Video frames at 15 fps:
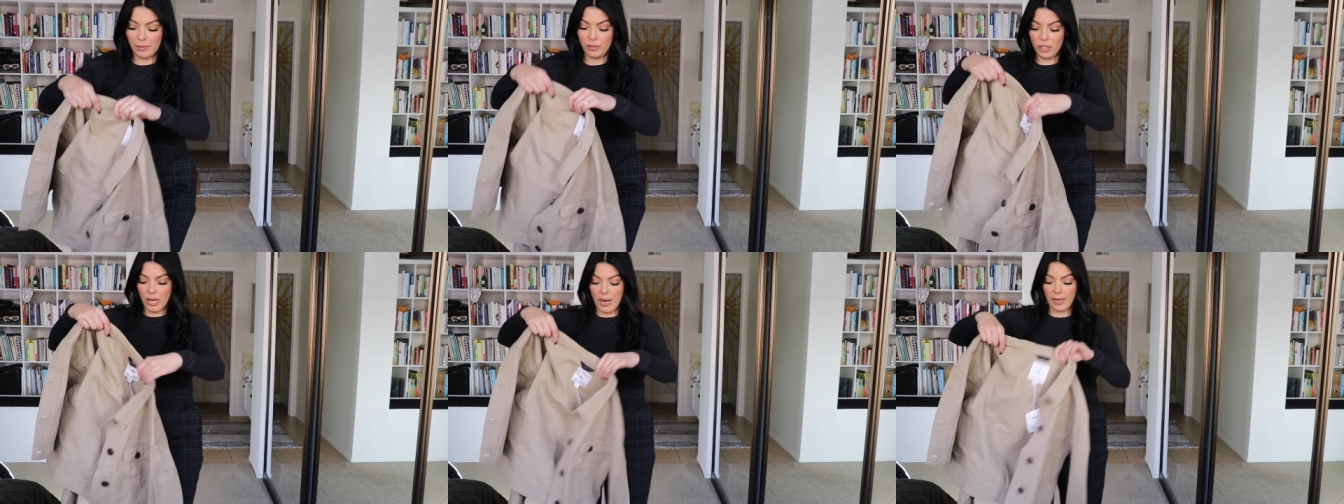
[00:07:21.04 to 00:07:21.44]

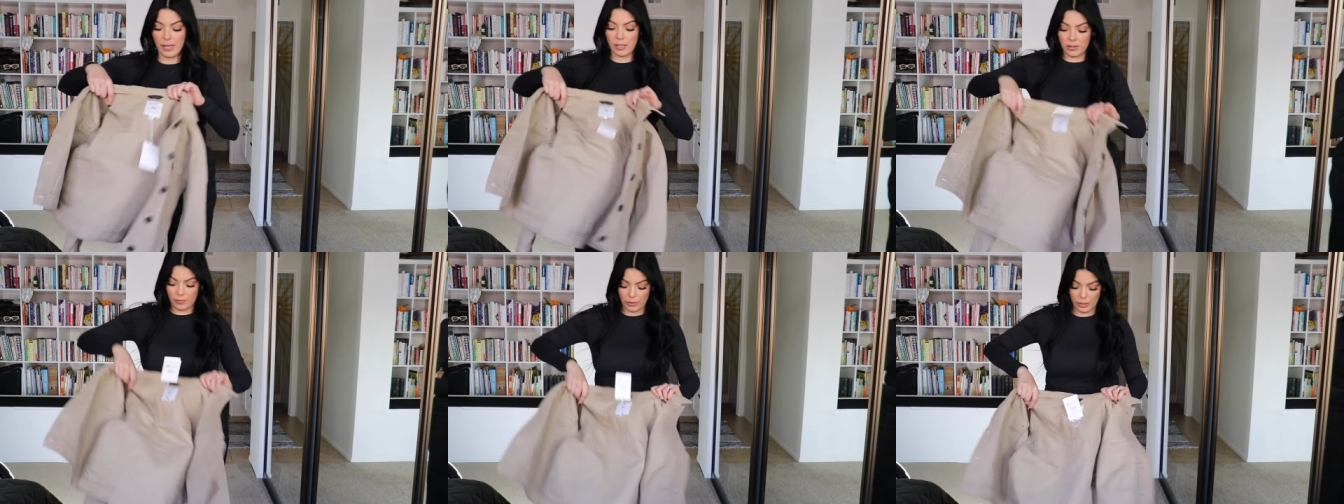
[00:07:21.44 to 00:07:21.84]
of
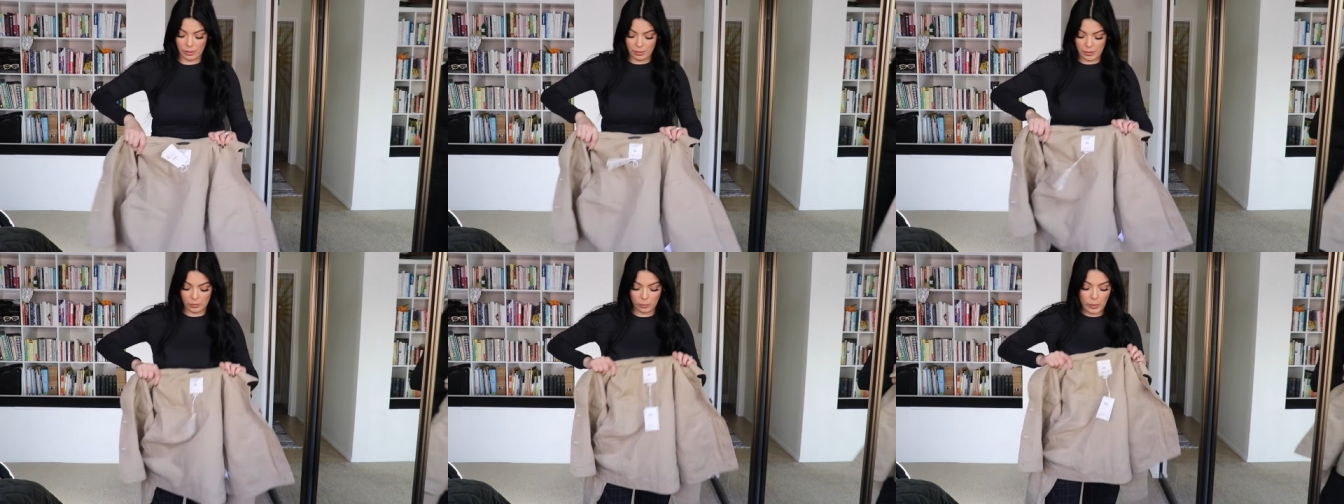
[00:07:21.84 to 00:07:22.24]
jackets for
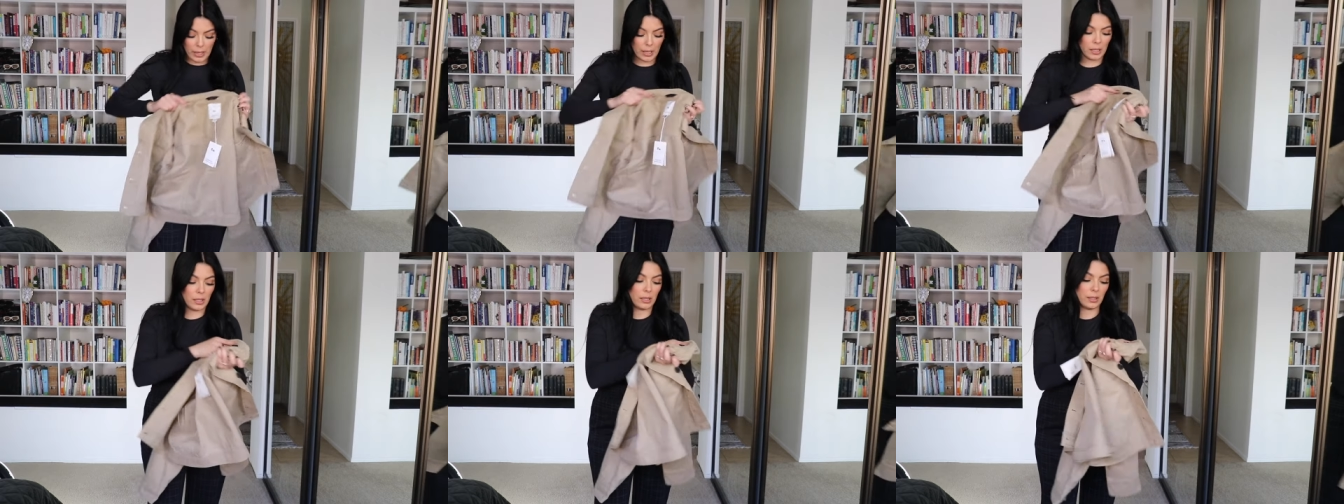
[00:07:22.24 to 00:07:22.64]
you as
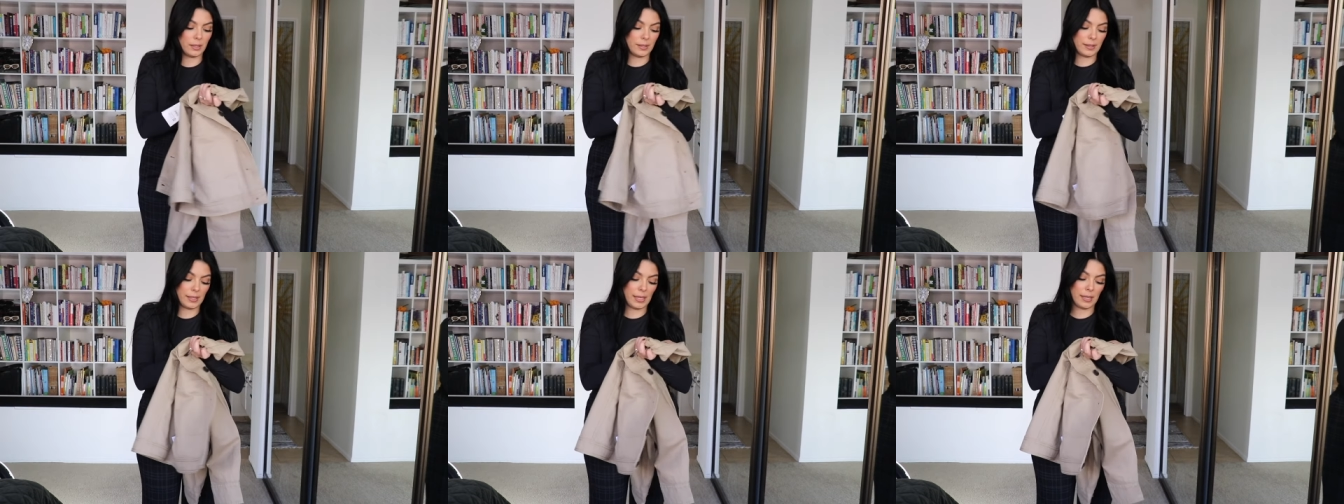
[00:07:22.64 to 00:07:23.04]
well.
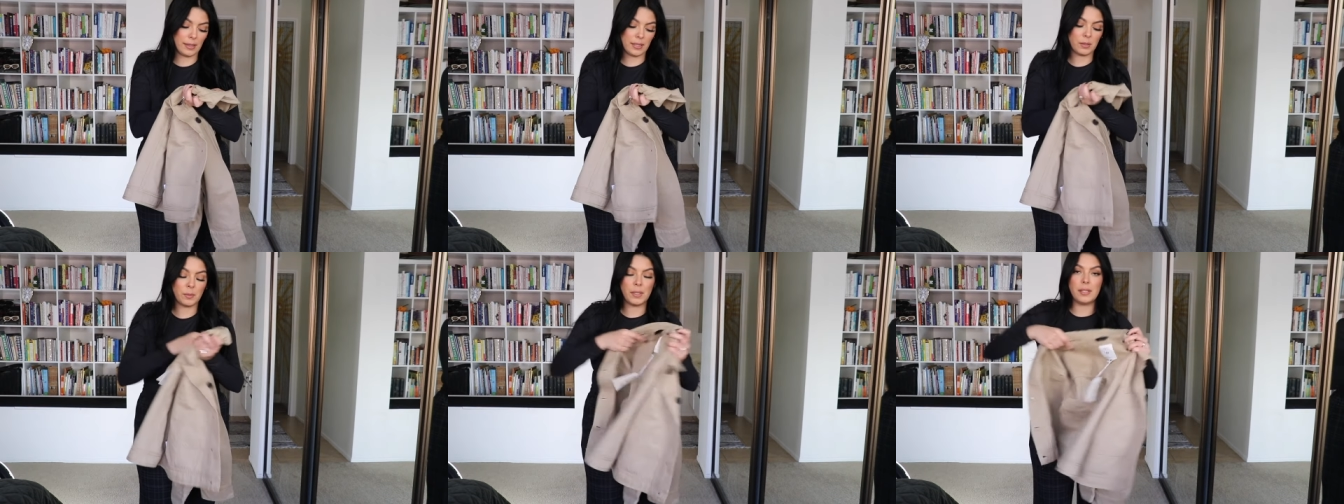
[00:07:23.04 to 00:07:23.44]
Let's see,
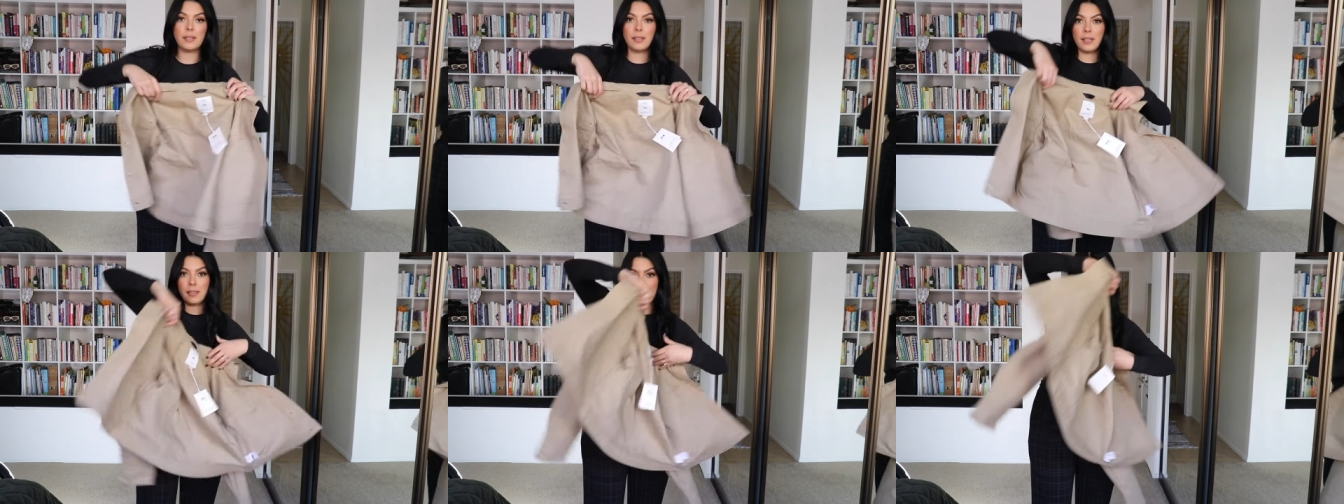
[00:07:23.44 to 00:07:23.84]
this one is
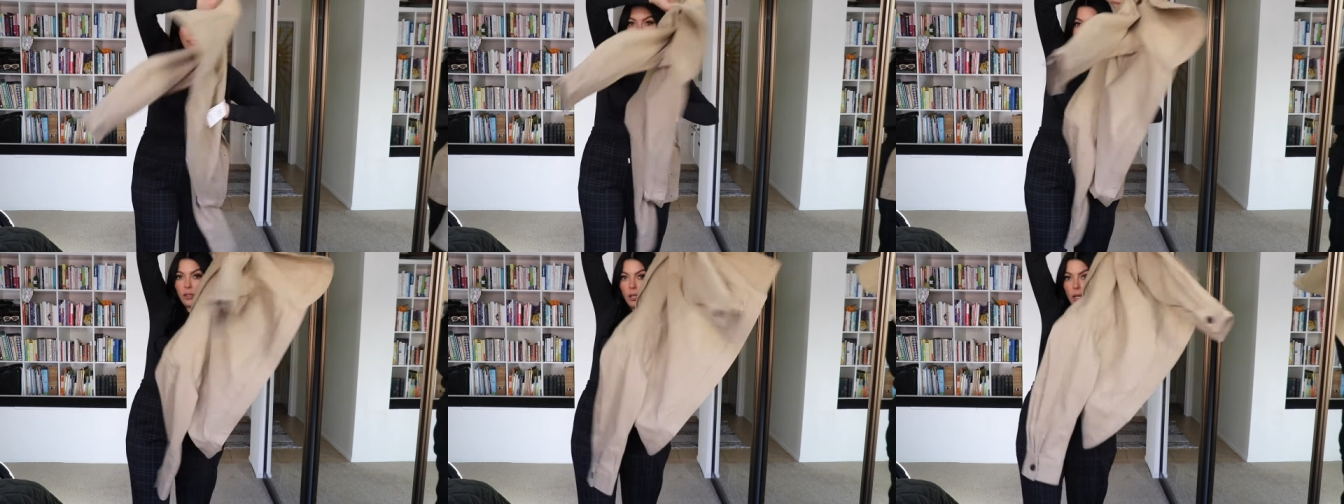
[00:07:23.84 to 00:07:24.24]
in a
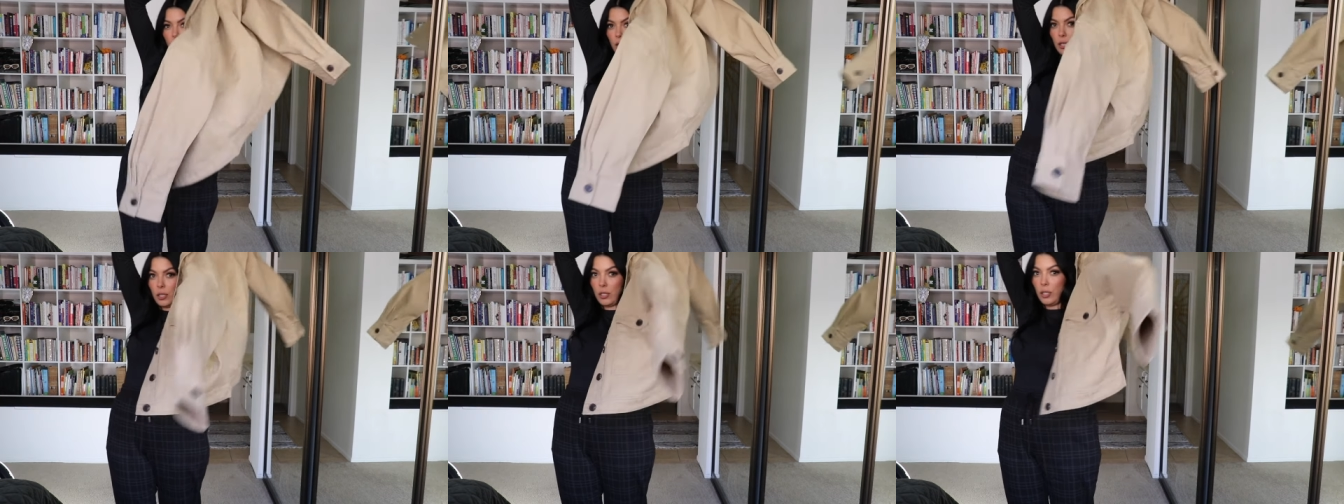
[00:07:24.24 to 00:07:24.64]
size
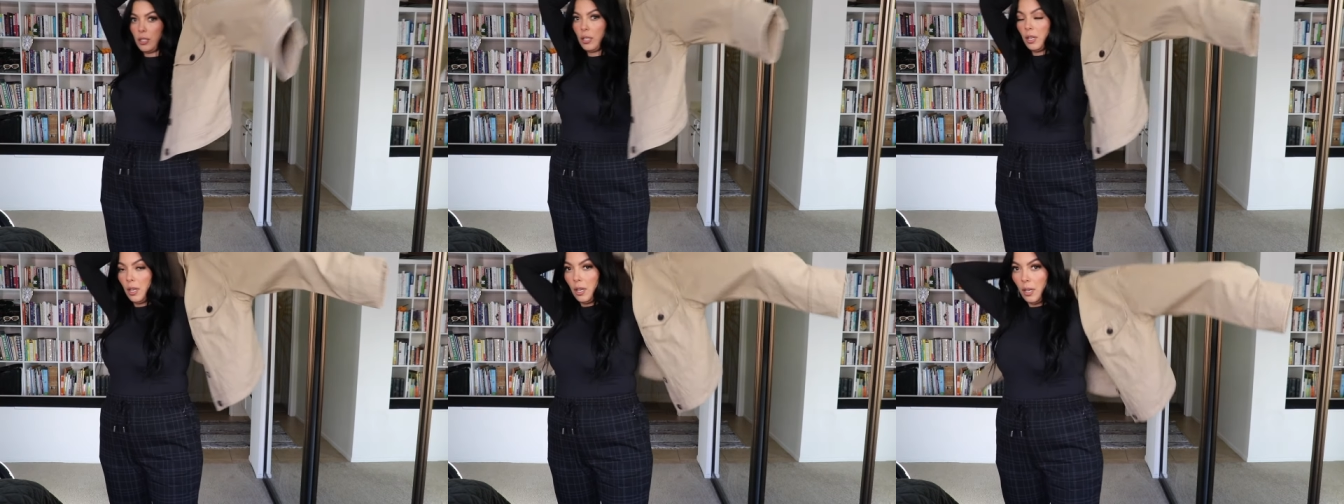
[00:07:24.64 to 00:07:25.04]
large.
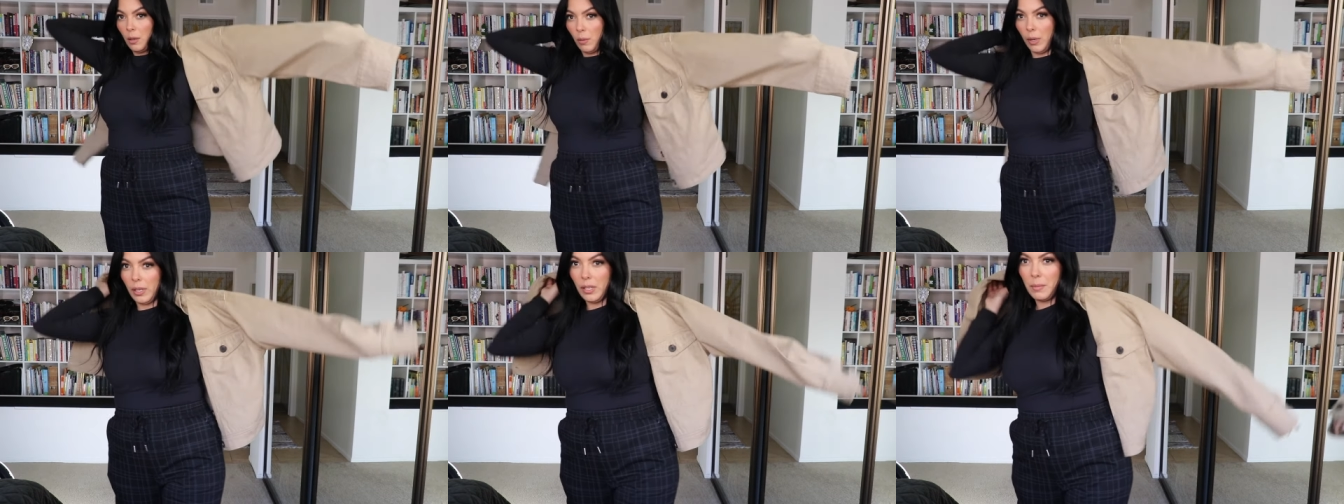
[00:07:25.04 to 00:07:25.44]

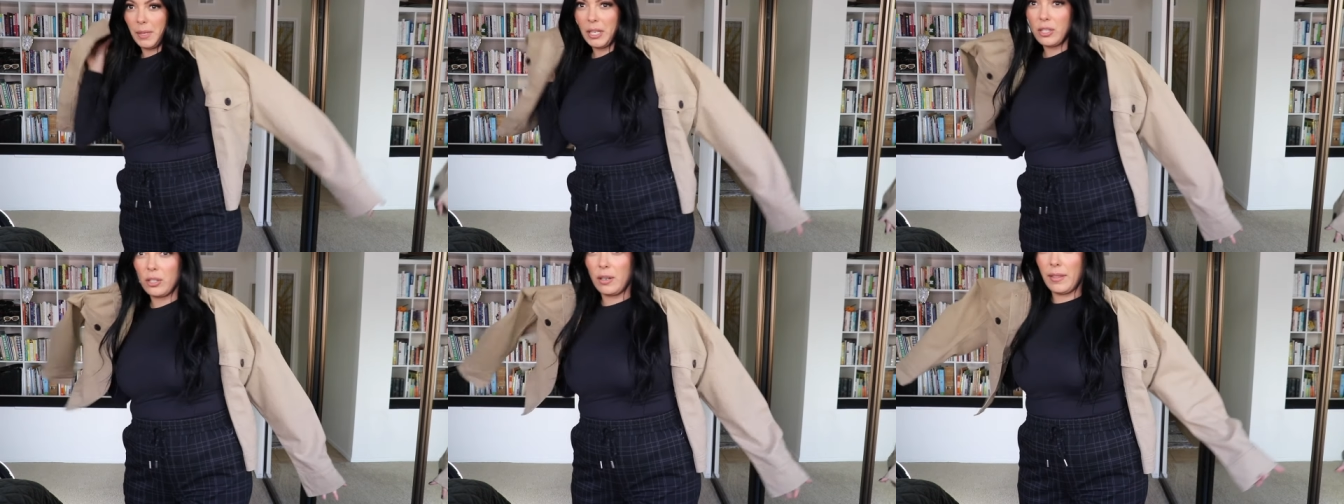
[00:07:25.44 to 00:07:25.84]
Wanted to
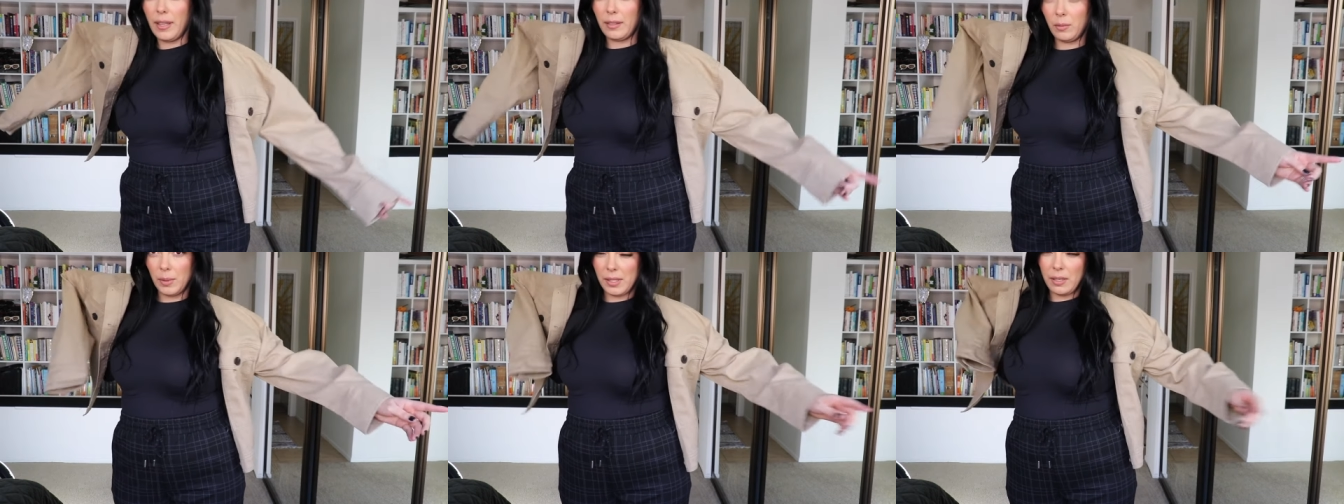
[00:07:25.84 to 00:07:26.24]
make sure
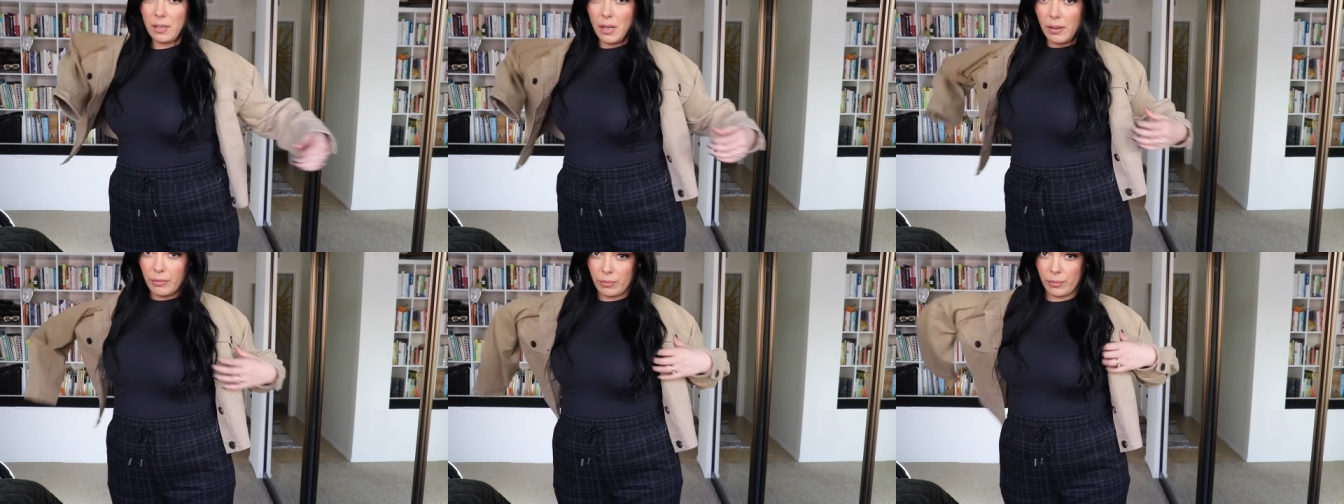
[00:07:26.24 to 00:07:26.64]
that there was
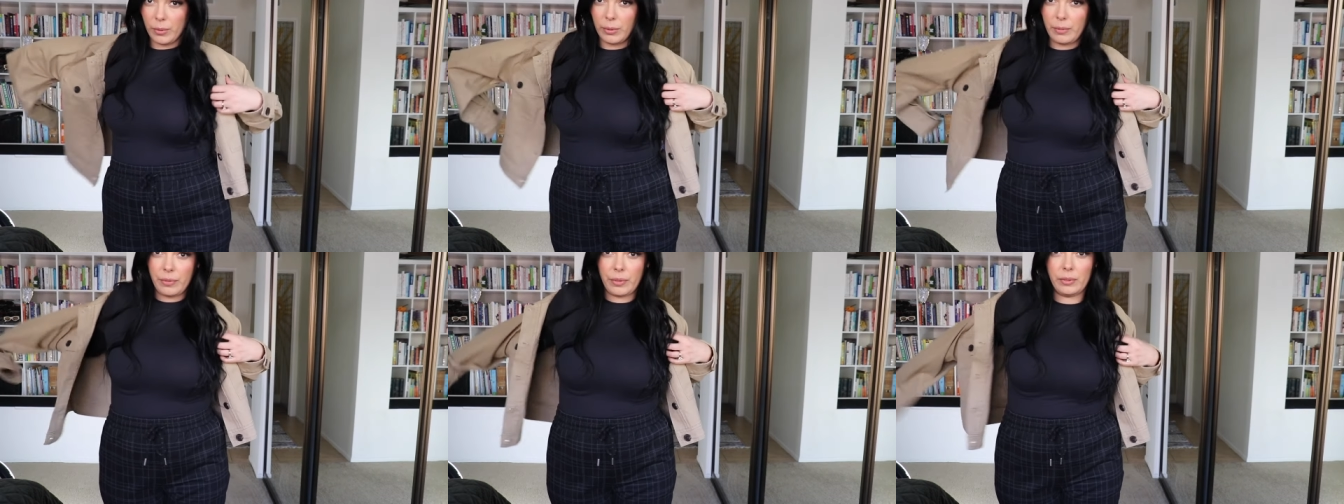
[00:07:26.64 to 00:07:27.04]
enough
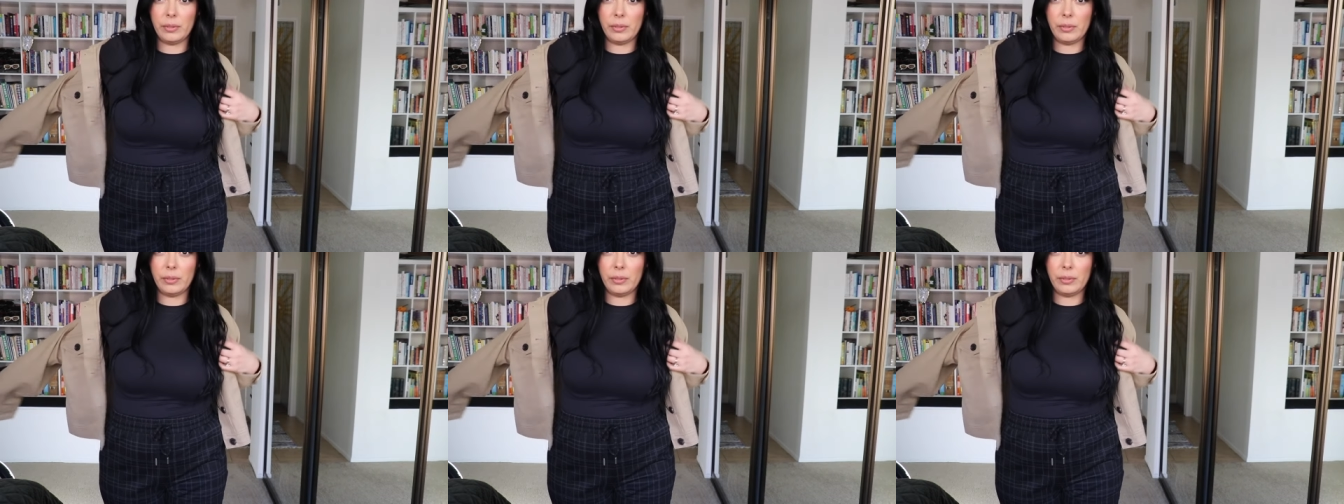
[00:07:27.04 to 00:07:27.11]
room for